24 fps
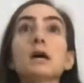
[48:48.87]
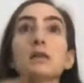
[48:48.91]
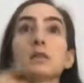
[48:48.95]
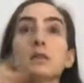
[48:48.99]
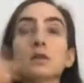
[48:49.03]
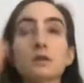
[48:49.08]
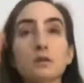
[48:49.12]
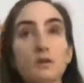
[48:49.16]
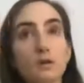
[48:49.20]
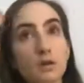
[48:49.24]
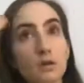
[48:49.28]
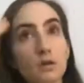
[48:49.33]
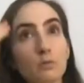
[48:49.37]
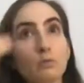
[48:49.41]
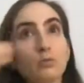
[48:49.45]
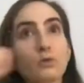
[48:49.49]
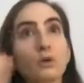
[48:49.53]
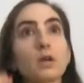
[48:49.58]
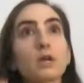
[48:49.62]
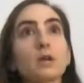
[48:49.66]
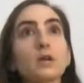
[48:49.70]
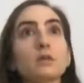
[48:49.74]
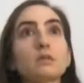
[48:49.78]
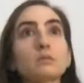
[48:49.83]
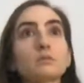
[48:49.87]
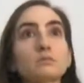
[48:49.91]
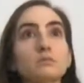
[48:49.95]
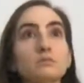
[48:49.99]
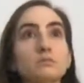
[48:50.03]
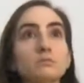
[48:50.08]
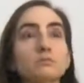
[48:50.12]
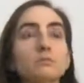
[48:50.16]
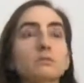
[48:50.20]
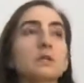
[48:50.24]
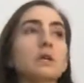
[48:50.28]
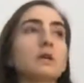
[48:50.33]
and then our brain
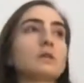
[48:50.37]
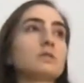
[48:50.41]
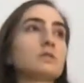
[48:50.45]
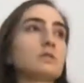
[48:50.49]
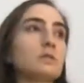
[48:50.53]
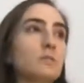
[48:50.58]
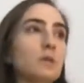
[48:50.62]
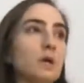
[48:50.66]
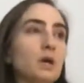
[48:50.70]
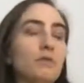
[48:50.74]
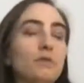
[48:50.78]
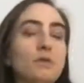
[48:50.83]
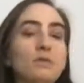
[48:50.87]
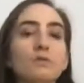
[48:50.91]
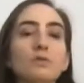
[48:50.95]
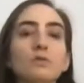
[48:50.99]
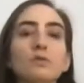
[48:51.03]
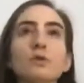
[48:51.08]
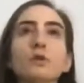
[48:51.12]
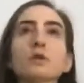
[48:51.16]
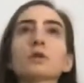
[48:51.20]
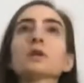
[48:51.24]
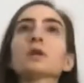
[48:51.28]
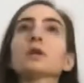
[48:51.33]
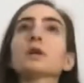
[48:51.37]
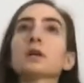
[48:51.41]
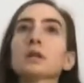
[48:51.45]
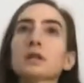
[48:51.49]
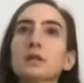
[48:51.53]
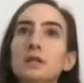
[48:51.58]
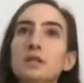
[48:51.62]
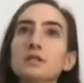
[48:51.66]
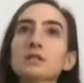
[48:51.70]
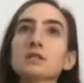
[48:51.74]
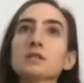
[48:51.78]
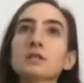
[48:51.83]
tells the pelvic floor,
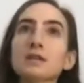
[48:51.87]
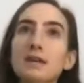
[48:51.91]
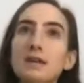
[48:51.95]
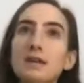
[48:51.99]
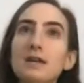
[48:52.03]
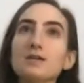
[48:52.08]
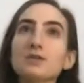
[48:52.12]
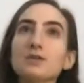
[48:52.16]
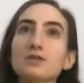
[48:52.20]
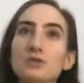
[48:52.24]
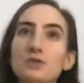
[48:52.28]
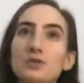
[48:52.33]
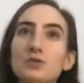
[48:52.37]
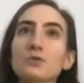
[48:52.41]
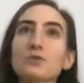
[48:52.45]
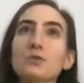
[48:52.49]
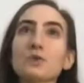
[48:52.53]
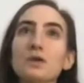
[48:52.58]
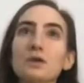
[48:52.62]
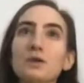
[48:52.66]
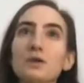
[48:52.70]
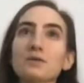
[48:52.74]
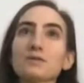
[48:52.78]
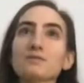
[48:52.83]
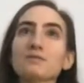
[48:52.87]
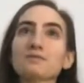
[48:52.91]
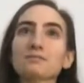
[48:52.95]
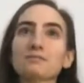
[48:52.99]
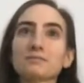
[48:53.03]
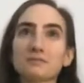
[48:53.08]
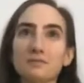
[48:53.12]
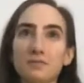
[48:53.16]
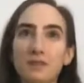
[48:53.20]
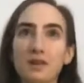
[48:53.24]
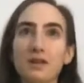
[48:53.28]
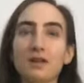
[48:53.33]
let's engage so we don't
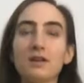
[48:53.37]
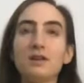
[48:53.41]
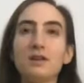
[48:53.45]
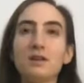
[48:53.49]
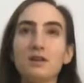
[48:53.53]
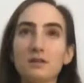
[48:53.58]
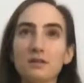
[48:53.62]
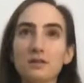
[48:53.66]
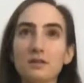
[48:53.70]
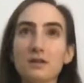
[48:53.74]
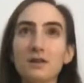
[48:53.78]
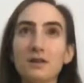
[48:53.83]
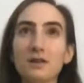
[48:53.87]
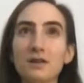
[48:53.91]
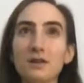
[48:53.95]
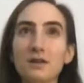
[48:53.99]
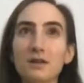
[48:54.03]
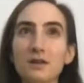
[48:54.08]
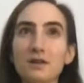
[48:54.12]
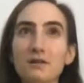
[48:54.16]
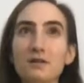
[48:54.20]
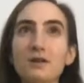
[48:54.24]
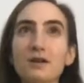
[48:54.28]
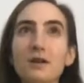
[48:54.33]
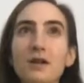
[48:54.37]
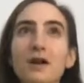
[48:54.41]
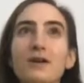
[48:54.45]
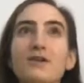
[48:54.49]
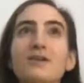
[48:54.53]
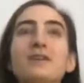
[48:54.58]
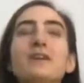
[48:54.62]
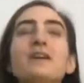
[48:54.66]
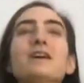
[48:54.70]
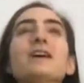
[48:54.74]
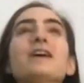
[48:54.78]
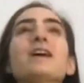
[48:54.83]
let any let any urine
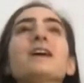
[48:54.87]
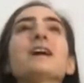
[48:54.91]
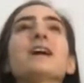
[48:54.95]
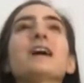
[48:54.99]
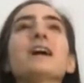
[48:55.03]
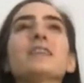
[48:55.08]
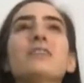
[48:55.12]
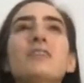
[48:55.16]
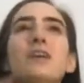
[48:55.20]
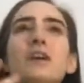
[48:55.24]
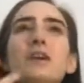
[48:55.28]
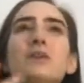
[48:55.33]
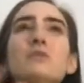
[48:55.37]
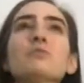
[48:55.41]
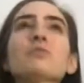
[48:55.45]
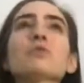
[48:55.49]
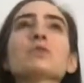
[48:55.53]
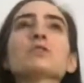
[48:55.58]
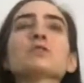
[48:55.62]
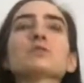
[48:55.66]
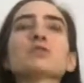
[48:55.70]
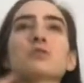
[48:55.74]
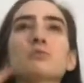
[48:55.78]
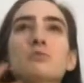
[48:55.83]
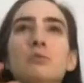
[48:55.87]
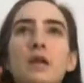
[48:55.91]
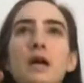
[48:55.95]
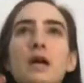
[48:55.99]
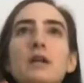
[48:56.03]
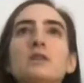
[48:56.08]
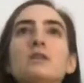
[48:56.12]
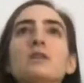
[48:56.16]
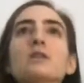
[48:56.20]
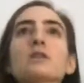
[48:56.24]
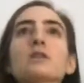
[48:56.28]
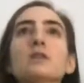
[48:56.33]
out. And then once your
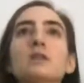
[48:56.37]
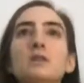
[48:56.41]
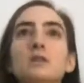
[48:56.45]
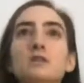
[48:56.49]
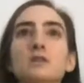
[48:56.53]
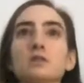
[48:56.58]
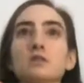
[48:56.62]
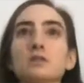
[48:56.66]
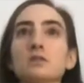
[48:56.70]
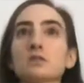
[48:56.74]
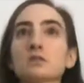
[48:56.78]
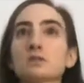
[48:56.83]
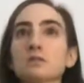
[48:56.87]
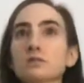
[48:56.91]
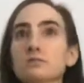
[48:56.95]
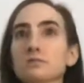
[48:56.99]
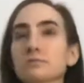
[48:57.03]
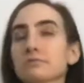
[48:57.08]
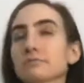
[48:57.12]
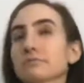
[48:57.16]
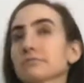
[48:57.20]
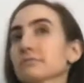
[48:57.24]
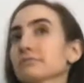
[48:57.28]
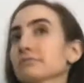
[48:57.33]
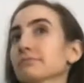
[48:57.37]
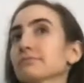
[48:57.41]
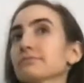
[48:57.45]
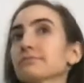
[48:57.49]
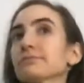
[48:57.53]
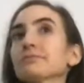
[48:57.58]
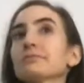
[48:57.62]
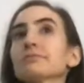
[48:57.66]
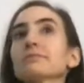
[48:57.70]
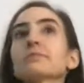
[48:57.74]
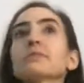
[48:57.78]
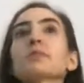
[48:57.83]
bladder is
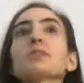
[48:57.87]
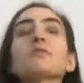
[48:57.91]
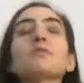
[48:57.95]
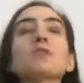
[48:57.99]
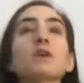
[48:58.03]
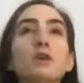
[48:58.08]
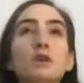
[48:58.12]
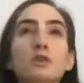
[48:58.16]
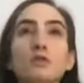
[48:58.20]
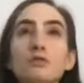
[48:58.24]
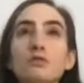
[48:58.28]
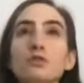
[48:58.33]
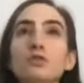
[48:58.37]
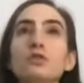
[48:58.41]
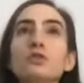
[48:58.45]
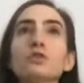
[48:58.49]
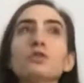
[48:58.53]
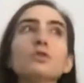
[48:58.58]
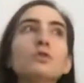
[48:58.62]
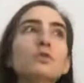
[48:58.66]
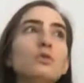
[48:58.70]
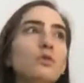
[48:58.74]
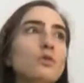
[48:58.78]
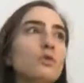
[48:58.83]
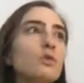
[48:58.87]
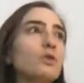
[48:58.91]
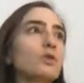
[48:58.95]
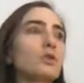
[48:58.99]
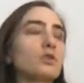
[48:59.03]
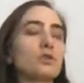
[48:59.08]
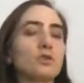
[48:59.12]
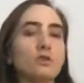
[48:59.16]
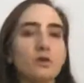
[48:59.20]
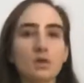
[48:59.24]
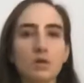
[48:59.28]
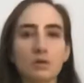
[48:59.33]
very full or
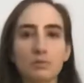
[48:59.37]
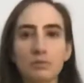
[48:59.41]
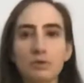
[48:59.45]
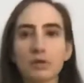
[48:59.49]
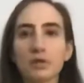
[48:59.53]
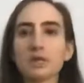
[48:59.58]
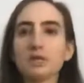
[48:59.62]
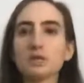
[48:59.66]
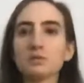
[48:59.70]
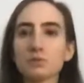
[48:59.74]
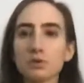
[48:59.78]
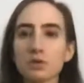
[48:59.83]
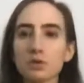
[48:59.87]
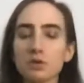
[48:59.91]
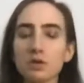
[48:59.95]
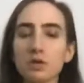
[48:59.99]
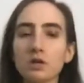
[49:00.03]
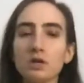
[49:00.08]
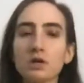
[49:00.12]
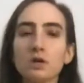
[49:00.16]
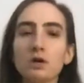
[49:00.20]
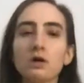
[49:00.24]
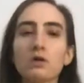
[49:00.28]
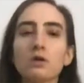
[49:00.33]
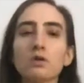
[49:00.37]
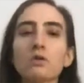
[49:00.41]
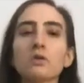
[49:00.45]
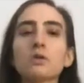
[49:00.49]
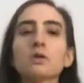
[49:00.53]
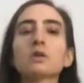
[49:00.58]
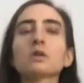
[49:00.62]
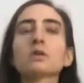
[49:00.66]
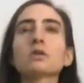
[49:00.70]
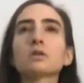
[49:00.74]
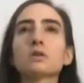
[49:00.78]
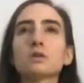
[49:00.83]
you're in a place where you can
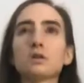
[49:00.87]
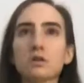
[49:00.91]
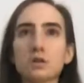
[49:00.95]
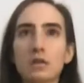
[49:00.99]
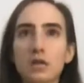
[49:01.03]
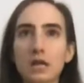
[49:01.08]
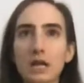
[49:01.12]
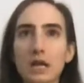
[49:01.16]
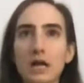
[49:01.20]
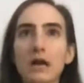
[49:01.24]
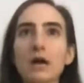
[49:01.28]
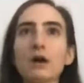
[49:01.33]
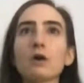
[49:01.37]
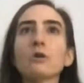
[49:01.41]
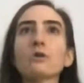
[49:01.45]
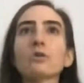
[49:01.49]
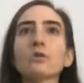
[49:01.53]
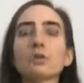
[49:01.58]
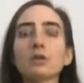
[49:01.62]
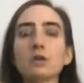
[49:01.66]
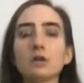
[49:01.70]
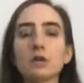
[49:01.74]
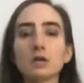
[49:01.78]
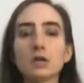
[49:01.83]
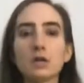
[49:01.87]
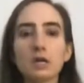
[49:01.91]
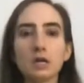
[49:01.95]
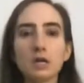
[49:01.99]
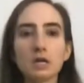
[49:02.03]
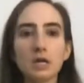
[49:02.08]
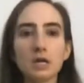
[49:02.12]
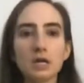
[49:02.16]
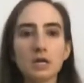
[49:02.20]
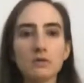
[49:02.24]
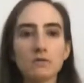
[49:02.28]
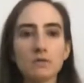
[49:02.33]
go in a healthy
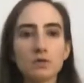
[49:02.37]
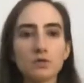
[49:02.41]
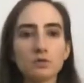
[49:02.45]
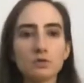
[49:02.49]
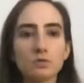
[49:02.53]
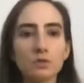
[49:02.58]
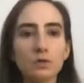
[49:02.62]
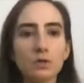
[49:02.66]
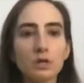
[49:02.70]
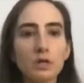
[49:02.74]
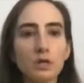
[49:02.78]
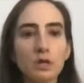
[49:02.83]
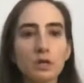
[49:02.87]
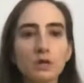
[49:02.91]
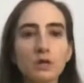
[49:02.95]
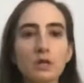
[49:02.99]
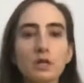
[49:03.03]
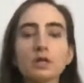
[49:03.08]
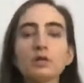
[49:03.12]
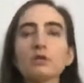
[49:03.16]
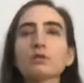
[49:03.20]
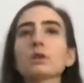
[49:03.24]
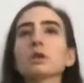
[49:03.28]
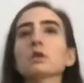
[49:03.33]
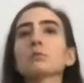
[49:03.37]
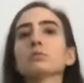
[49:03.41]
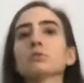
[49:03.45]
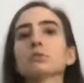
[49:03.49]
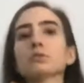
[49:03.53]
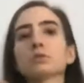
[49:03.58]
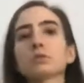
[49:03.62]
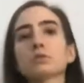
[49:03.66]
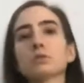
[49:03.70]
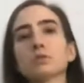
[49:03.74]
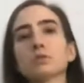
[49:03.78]
individual, then you're able